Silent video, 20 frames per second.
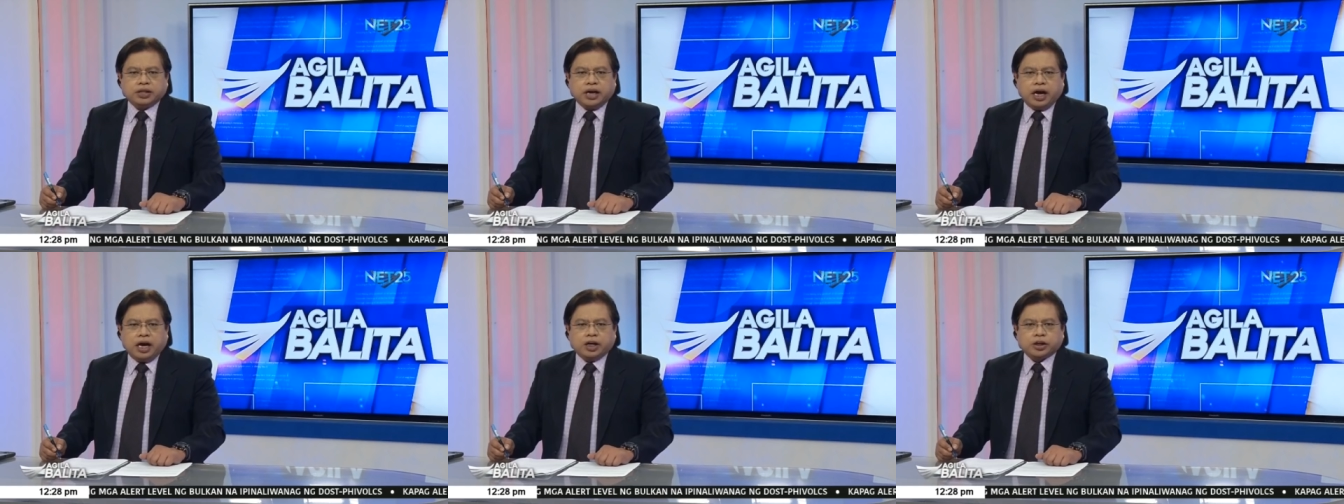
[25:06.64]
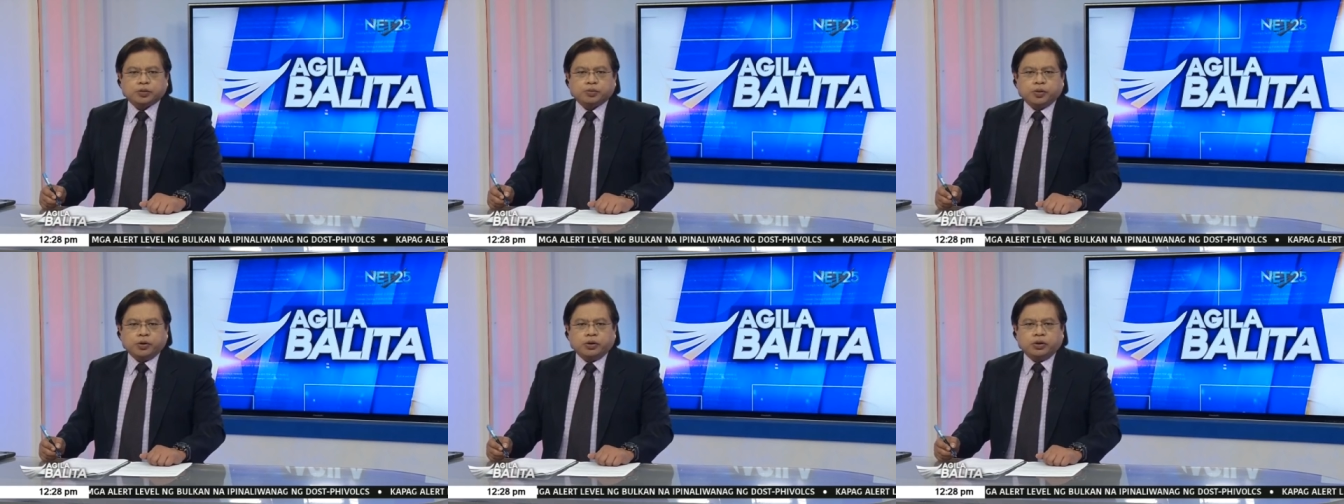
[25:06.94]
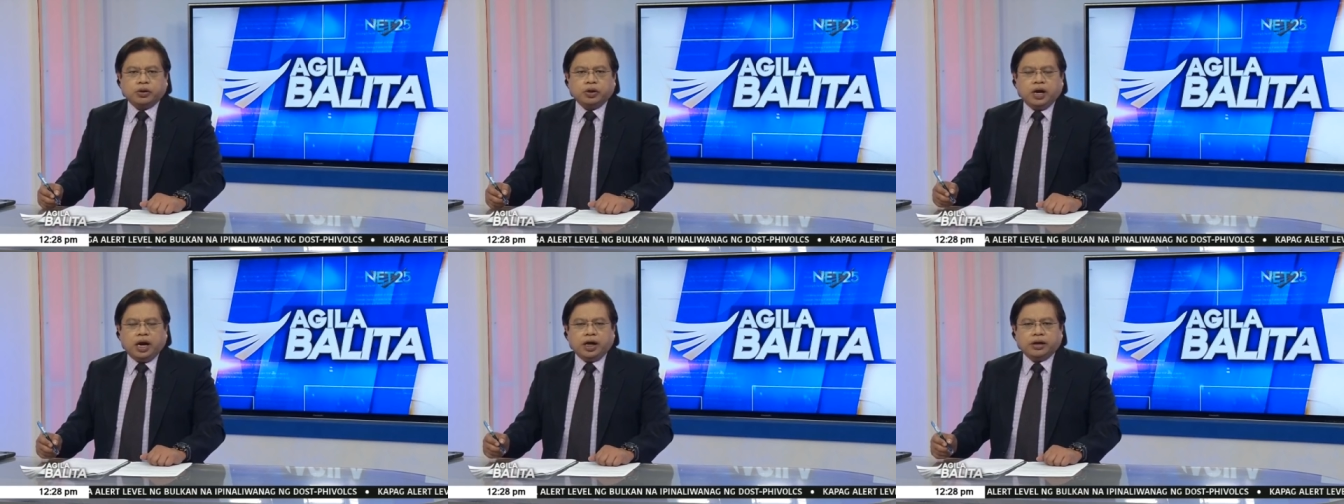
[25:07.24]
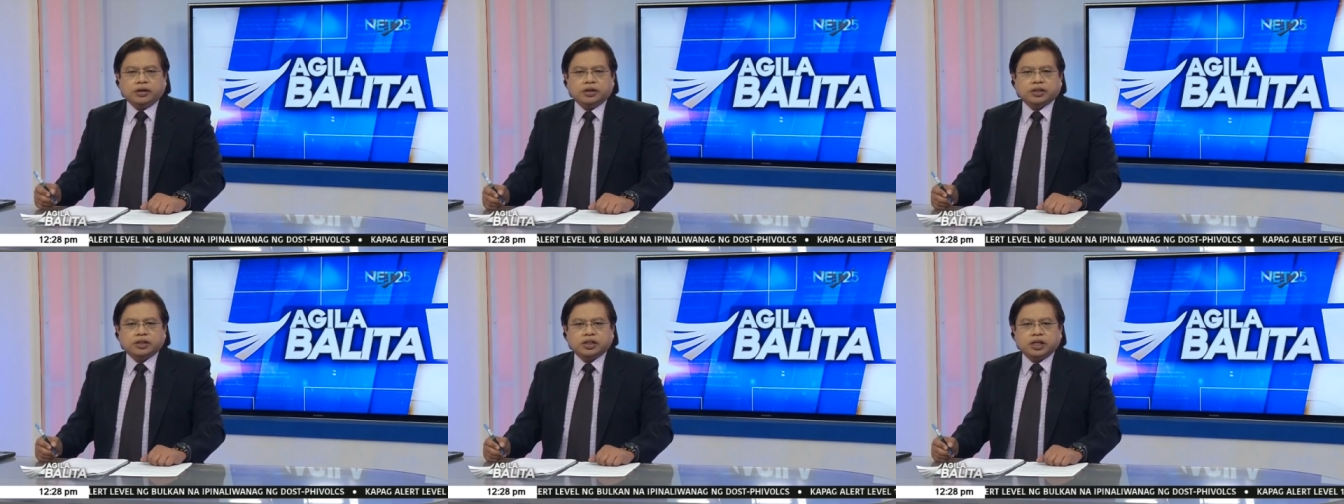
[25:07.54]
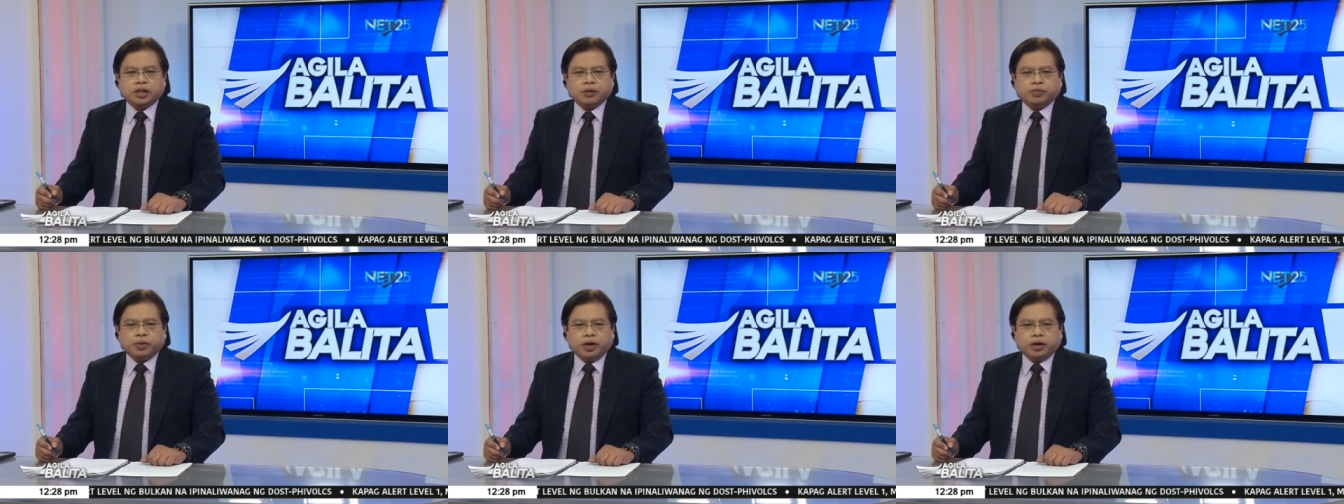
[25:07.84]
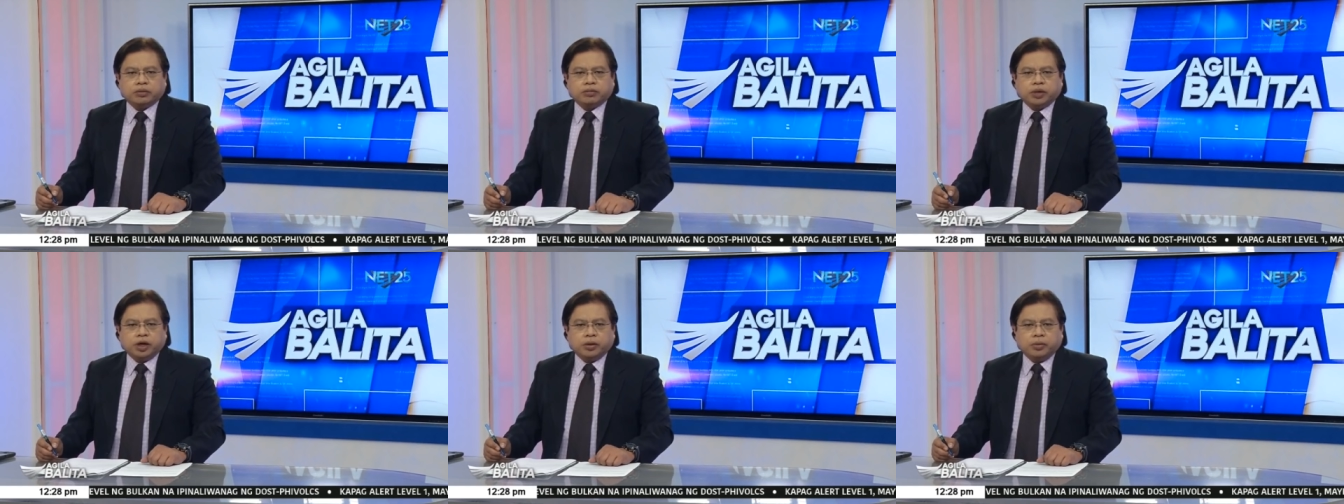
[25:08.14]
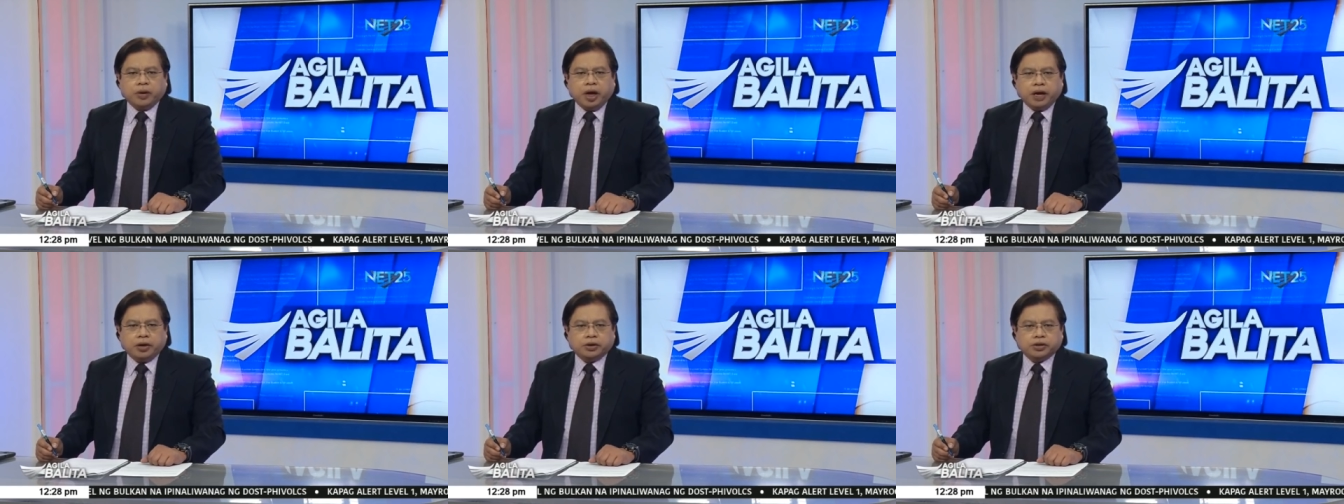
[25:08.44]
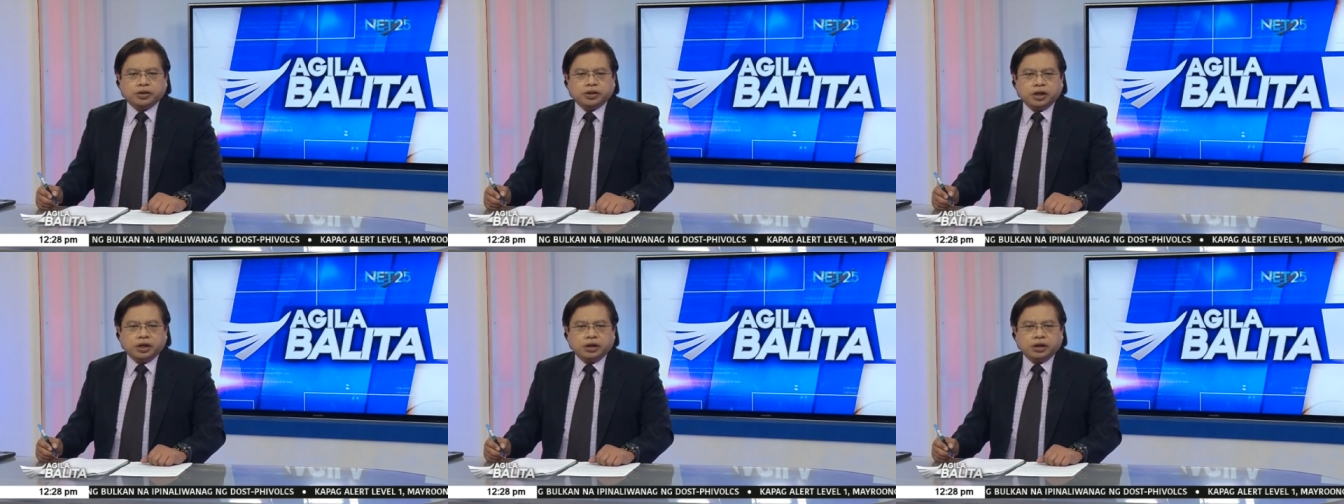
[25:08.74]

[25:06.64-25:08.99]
ash fall ayon sa Department of Energy.